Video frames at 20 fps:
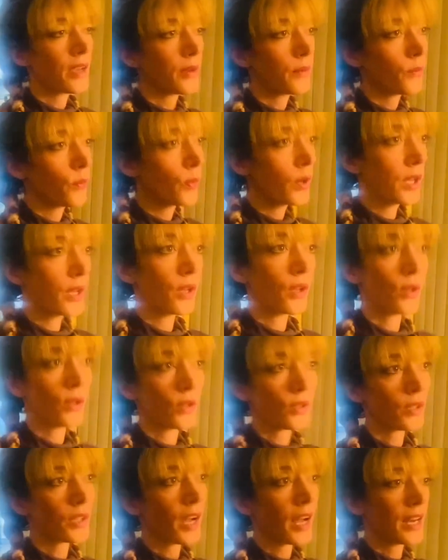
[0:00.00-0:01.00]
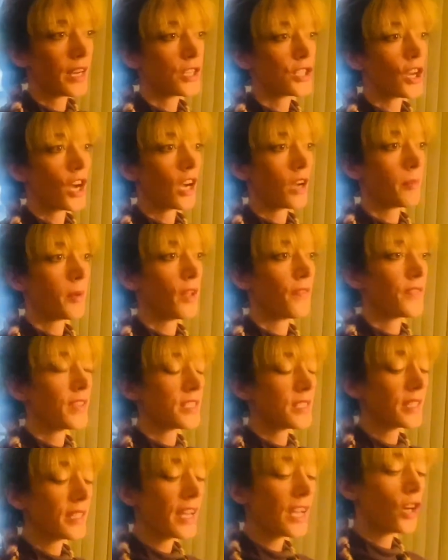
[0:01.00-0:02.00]
will kind of talk about
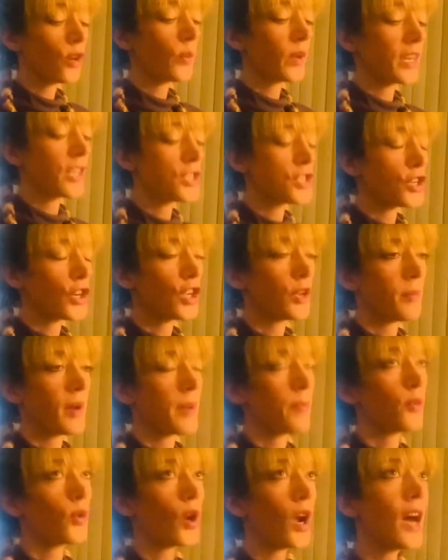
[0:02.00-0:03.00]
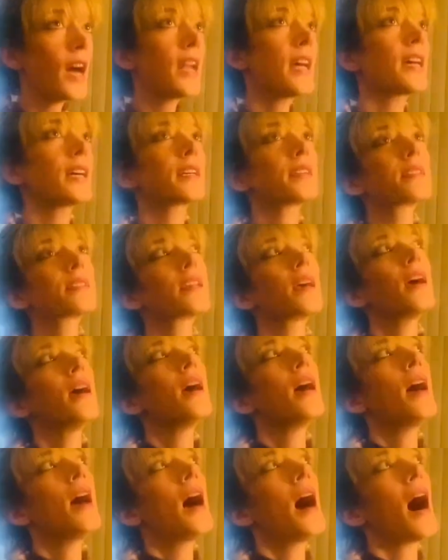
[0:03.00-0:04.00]
this later when I show you my products.
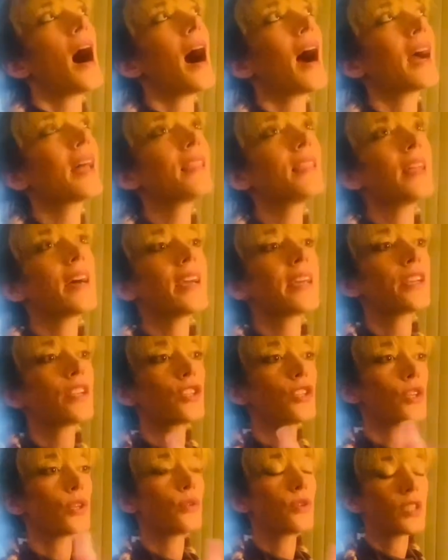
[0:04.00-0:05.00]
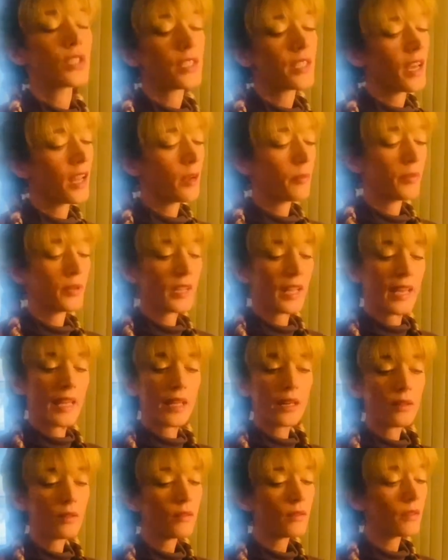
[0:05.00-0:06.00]
I like to just get a
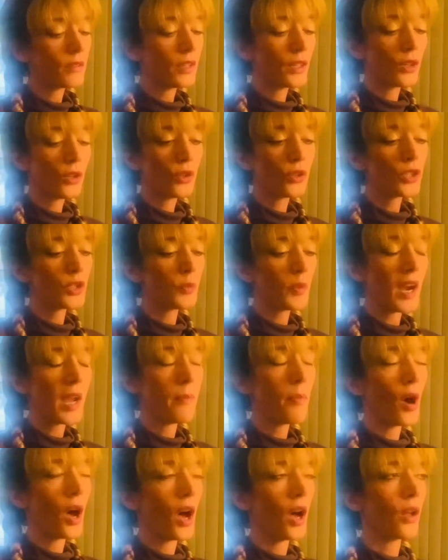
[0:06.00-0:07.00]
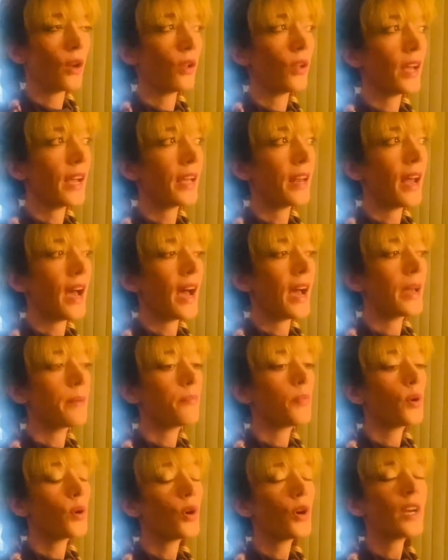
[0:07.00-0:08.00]
plain little spray bottle and I
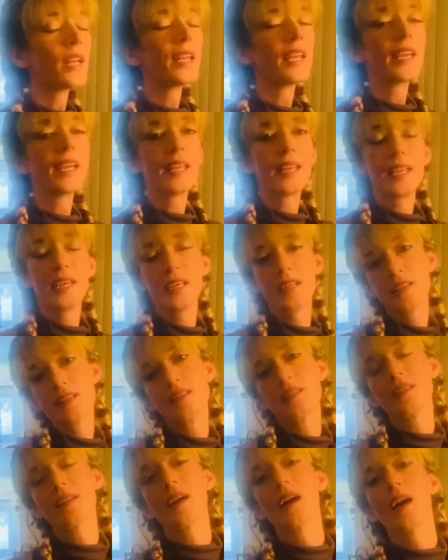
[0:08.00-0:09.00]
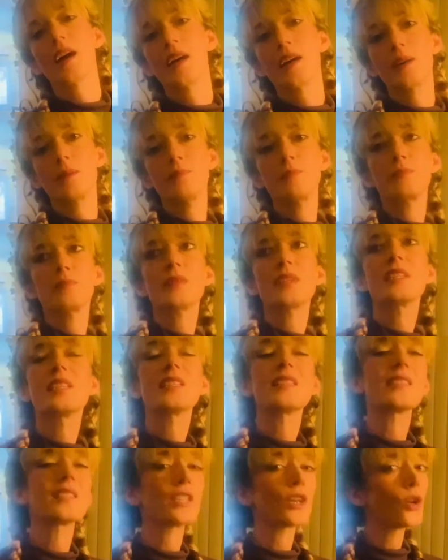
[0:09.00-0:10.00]
put in it
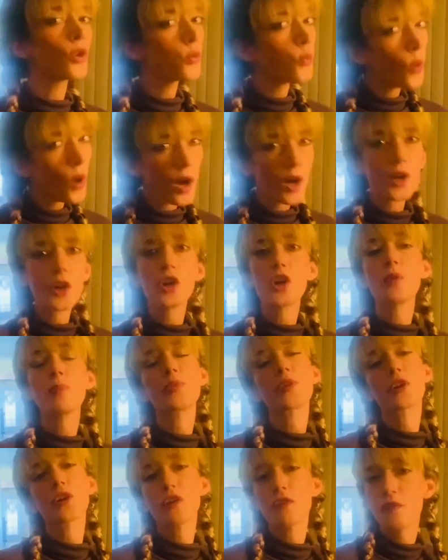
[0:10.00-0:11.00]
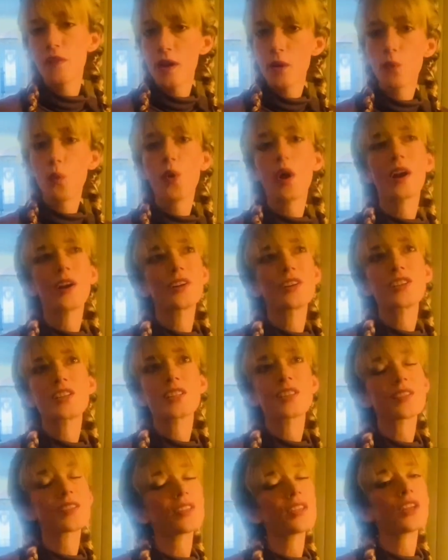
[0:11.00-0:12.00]
distilled water, purified water,
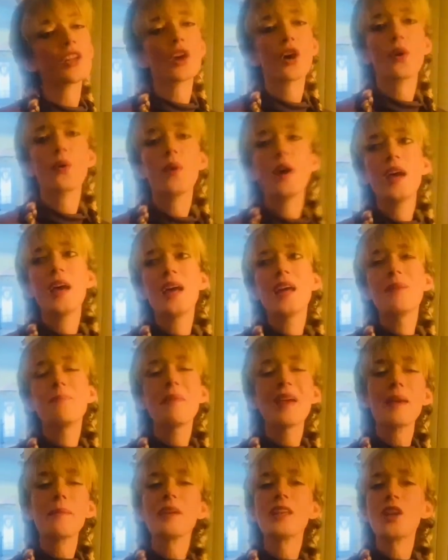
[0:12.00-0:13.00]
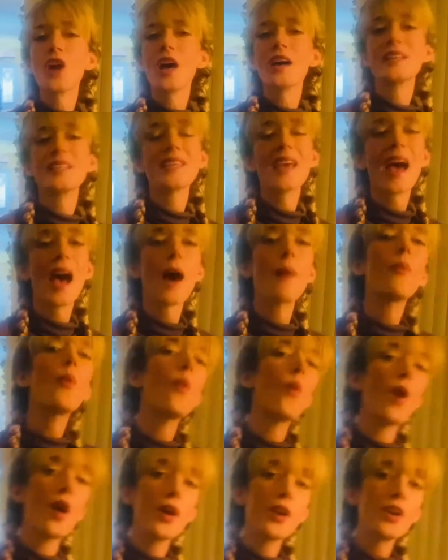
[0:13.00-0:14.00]
just, you know, maybe not tap
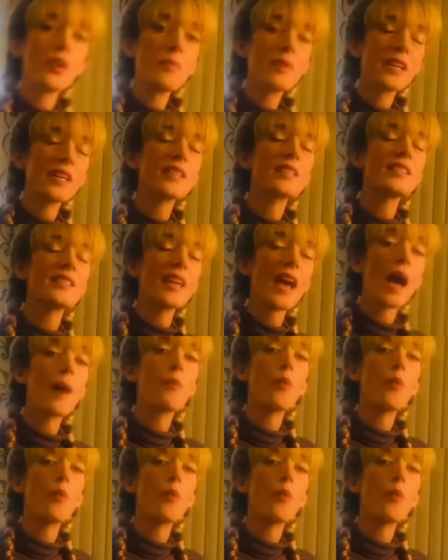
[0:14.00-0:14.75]
water because tap